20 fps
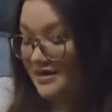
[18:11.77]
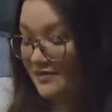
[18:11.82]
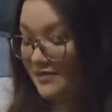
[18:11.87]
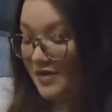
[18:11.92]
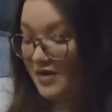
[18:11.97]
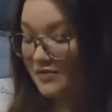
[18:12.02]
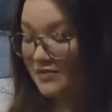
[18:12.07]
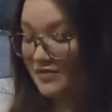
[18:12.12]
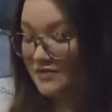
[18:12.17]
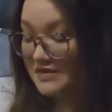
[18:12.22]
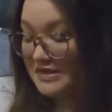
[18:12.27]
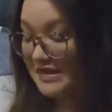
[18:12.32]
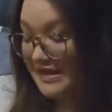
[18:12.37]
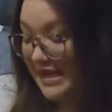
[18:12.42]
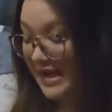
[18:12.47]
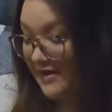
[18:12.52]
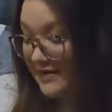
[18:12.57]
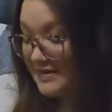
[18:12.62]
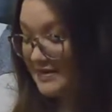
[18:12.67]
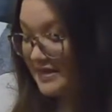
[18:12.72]
and I'm gonna move to the
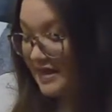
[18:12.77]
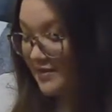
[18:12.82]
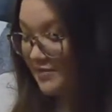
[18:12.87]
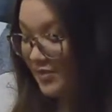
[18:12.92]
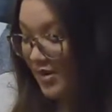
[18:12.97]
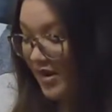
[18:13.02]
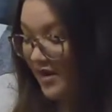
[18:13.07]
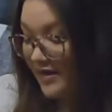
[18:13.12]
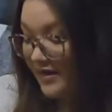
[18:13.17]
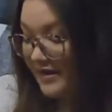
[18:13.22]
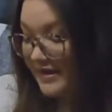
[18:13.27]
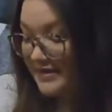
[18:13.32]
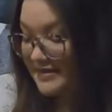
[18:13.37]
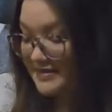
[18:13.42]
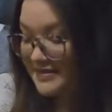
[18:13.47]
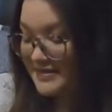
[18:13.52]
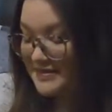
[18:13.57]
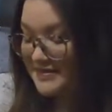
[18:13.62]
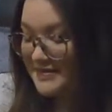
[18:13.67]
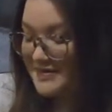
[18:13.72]
outside
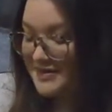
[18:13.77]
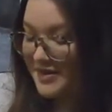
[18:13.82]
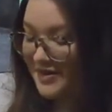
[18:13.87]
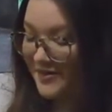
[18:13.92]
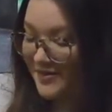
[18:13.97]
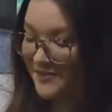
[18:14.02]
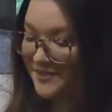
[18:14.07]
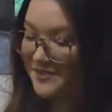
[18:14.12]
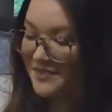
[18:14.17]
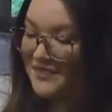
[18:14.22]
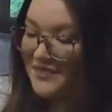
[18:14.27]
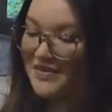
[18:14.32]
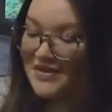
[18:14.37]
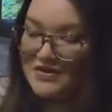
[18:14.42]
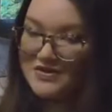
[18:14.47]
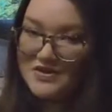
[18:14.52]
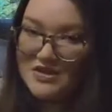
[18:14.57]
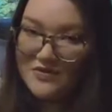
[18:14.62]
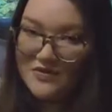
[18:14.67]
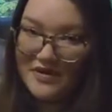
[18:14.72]
pockets. So
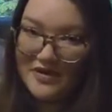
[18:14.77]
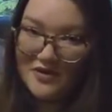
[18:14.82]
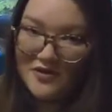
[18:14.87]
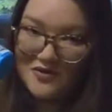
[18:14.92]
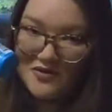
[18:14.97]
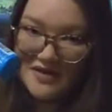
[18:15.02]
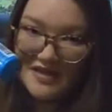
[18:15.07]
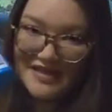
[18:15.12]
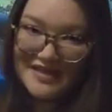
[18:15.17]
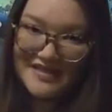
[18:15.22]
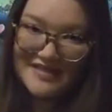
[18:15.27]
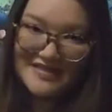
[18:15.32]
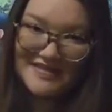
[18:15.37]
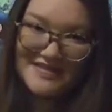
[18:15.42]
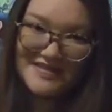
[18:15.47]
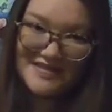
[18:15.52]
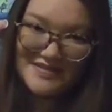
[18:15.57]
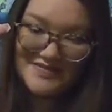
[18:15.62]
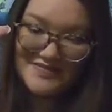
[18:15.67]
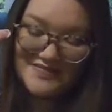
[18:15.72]
here's the wrinkle
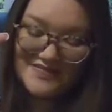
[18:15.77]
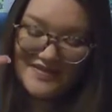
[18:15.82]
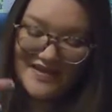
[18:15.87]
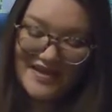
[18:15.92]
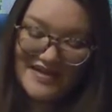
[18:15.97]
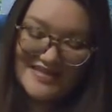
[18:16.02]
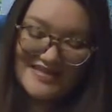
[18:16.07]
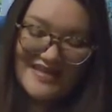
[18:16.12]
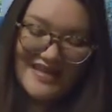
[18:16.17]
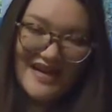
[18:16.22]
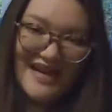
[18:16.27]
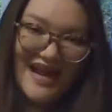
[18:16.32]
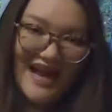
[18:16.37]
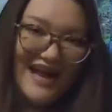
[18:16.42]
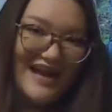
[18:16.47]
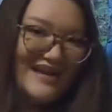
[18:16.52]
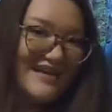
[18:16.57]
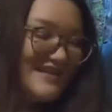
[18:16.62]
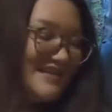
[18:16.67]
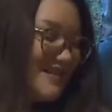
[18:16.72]
release. I said I
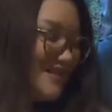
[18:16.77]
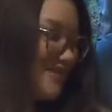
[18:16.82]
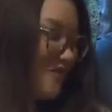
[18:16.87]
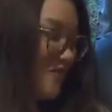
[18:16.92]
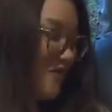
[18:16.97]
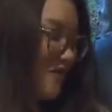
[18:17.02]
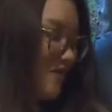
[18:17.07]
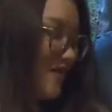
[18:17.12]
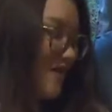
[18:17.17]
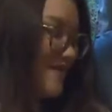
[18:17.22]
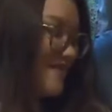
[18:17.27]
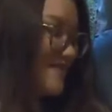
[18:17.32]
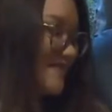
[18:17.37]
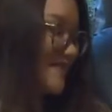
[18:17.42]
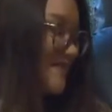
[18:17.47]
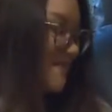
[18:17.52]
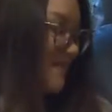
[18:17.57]
had it, didn't know where it was.